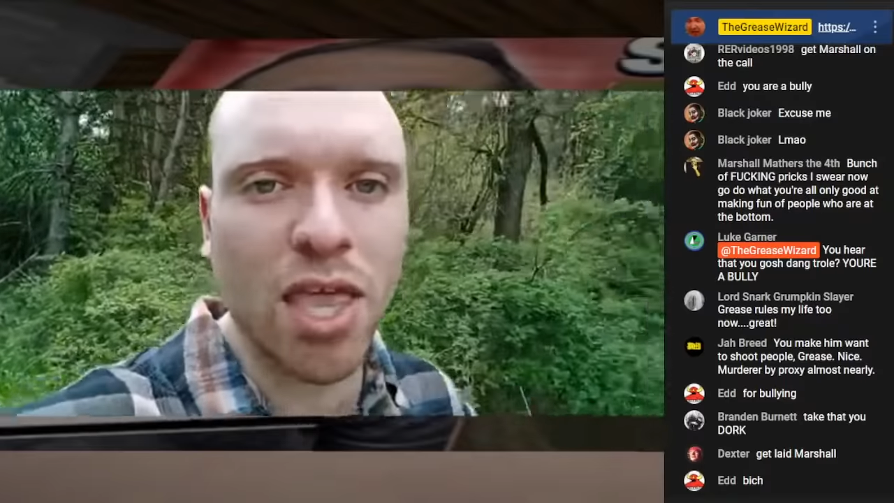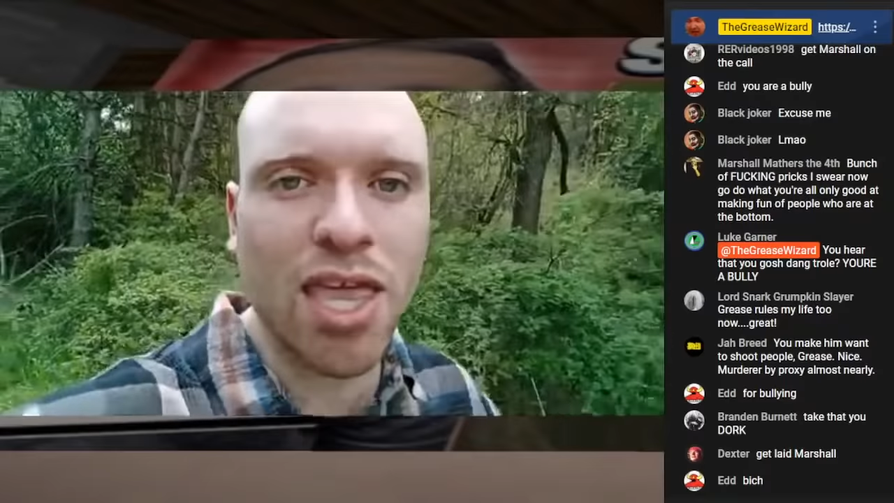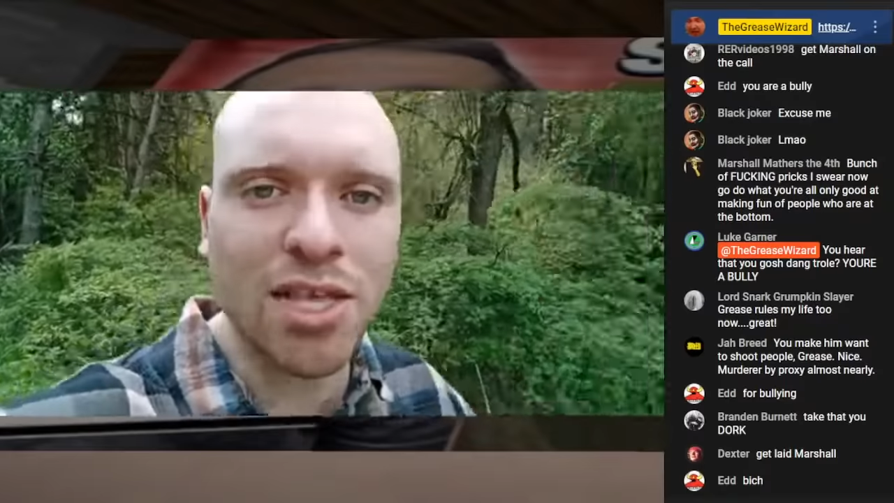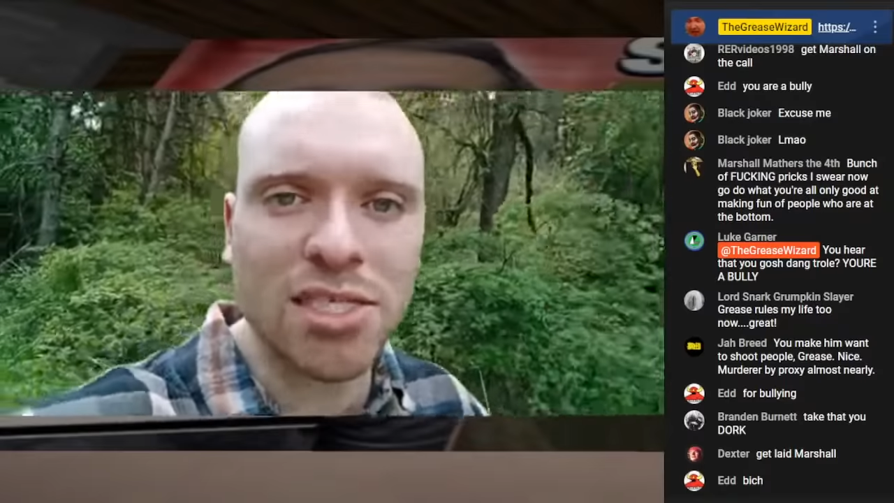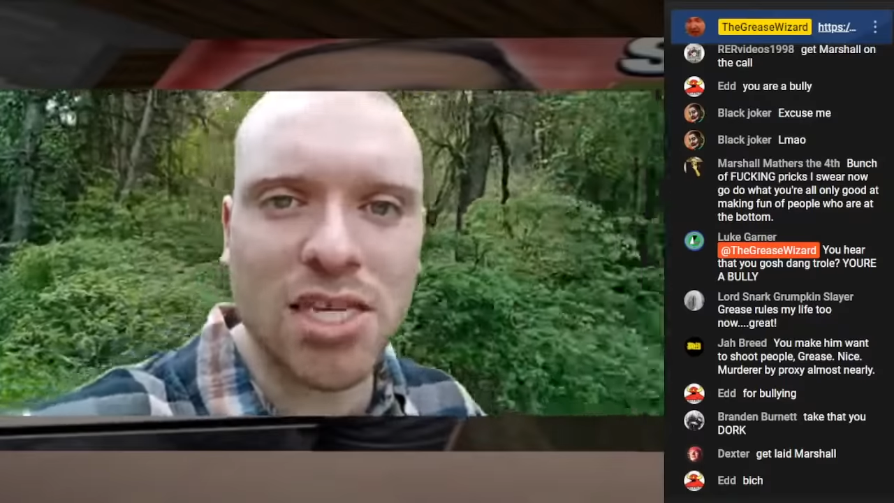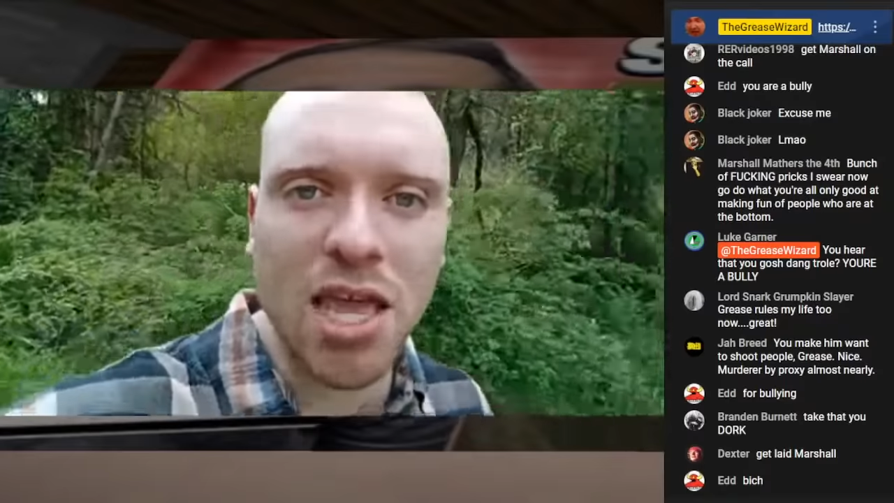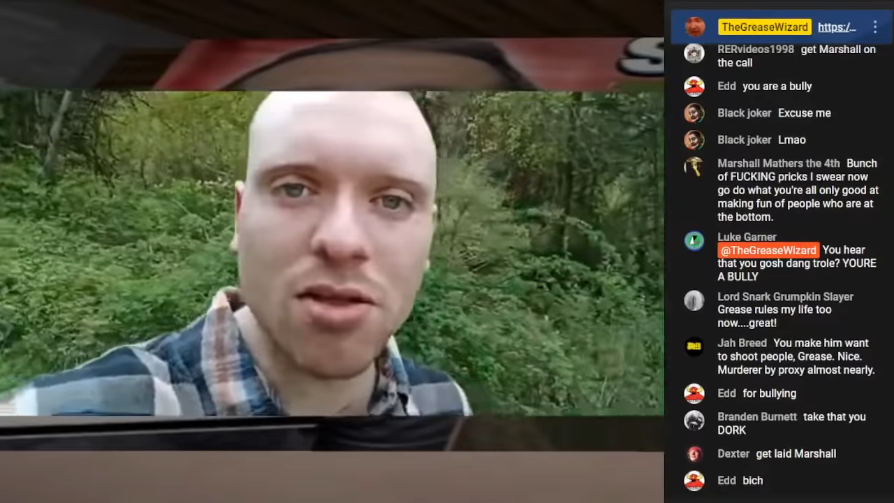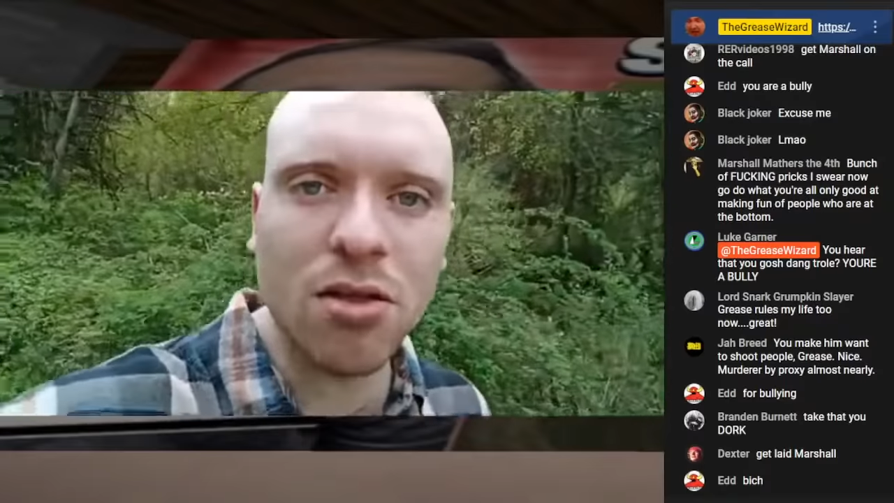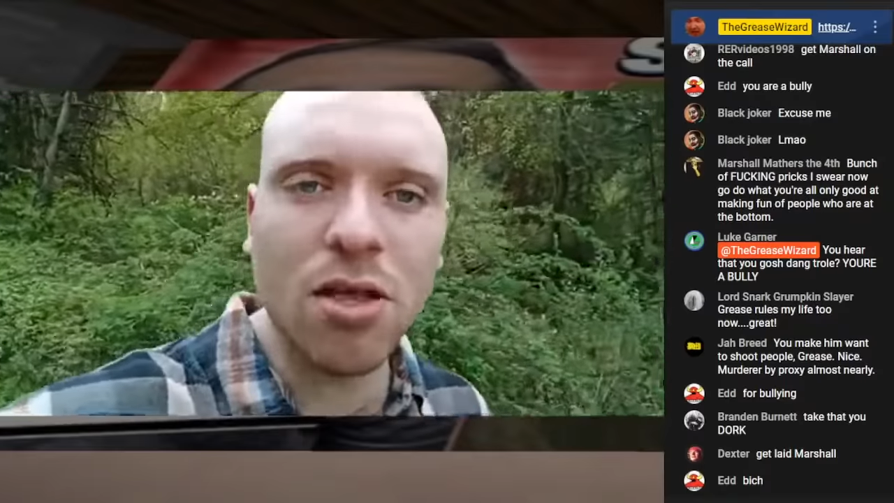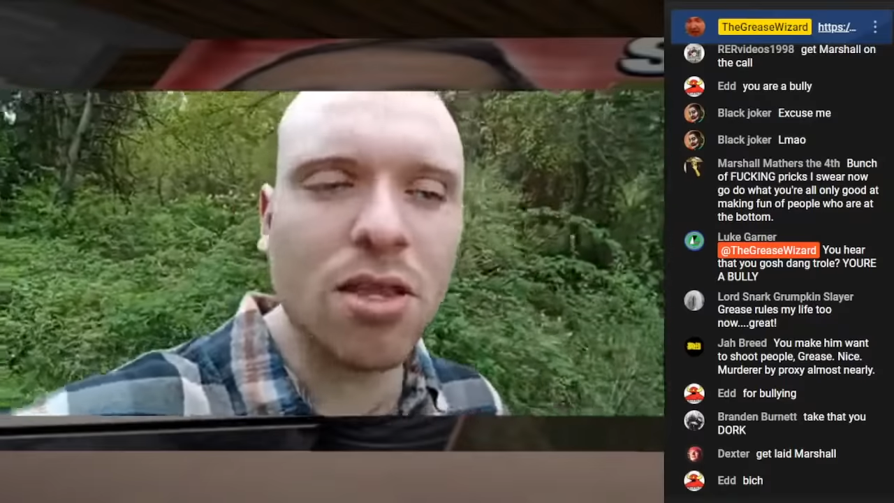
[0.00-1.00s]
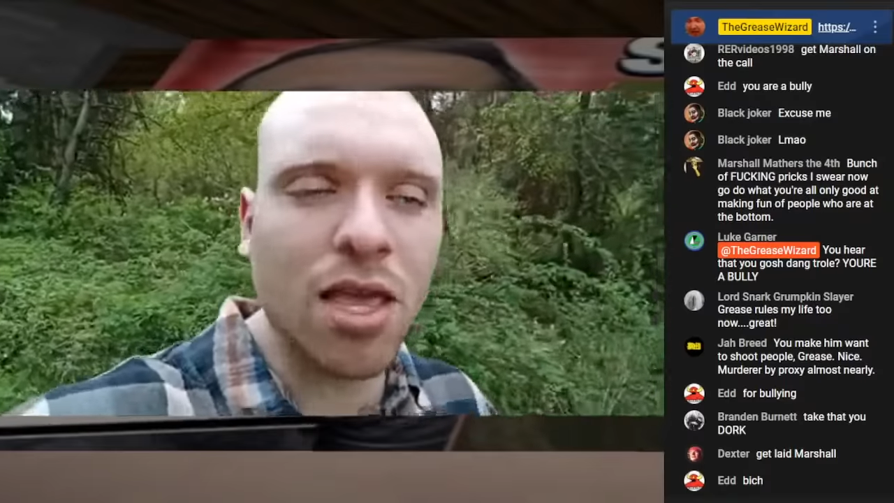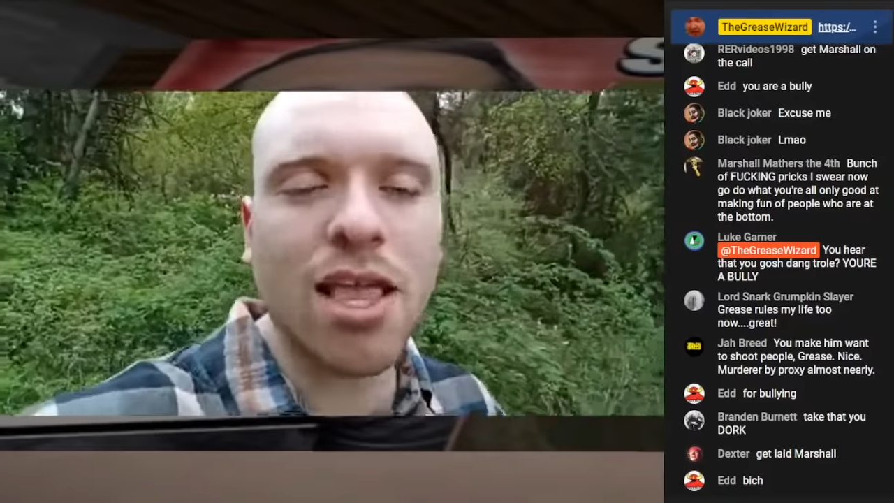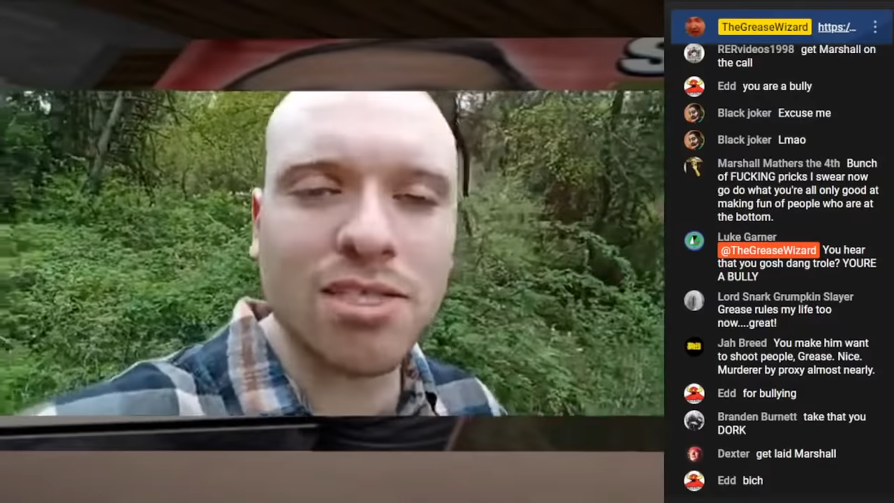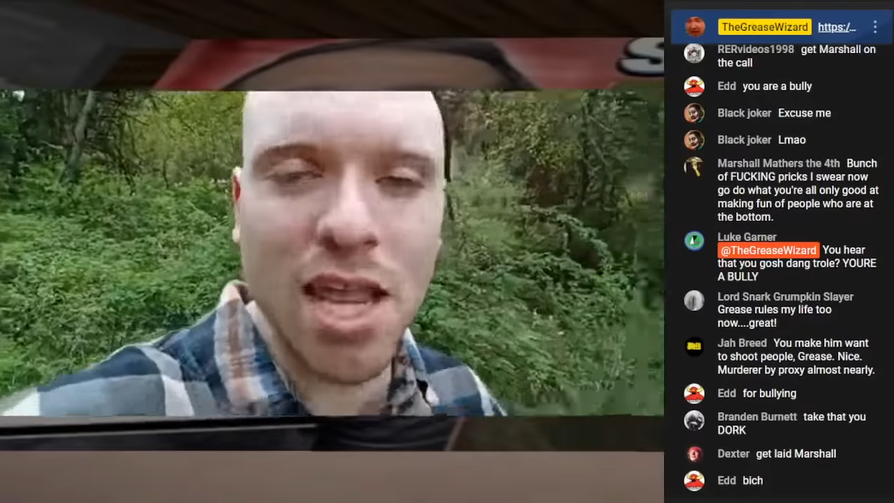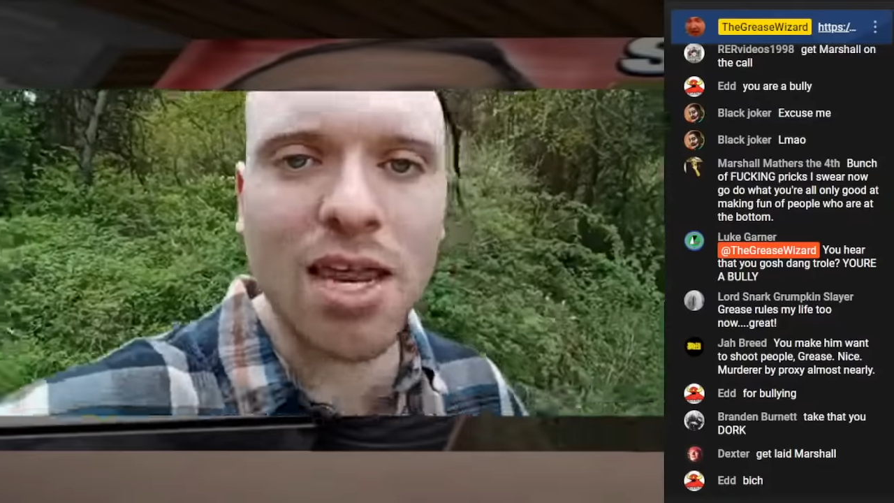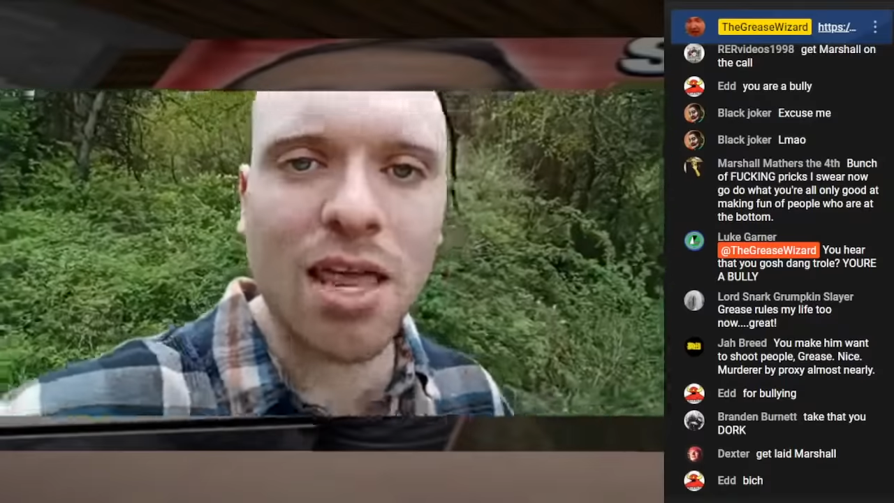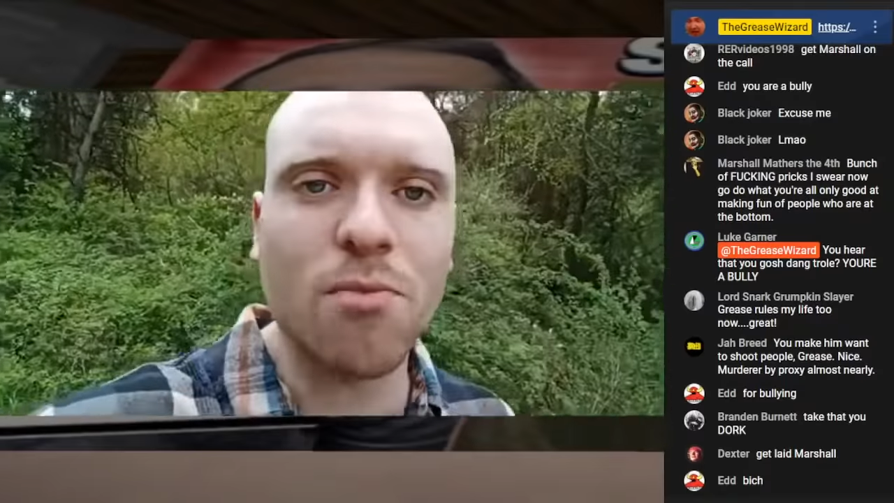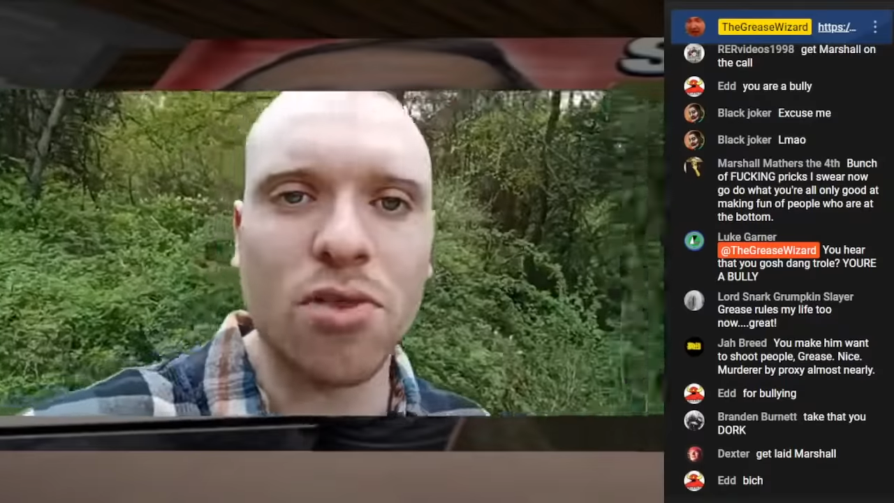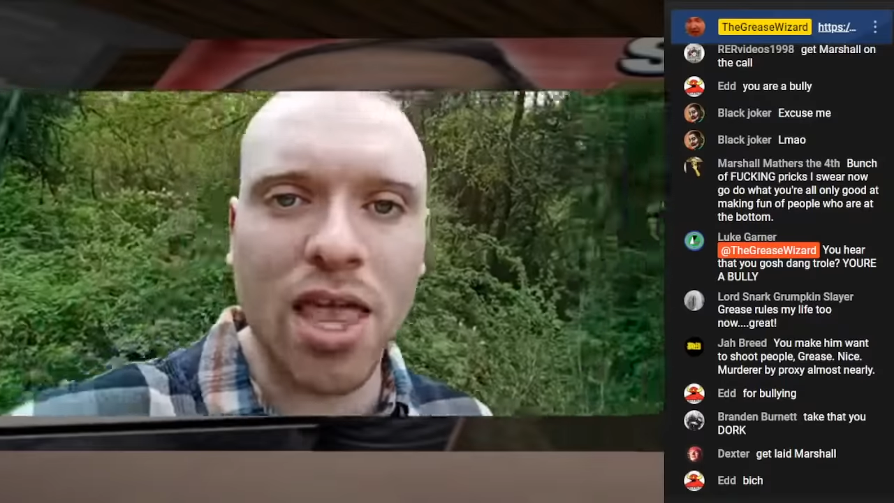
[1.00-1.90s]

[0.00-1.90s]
They can't stand it anymore.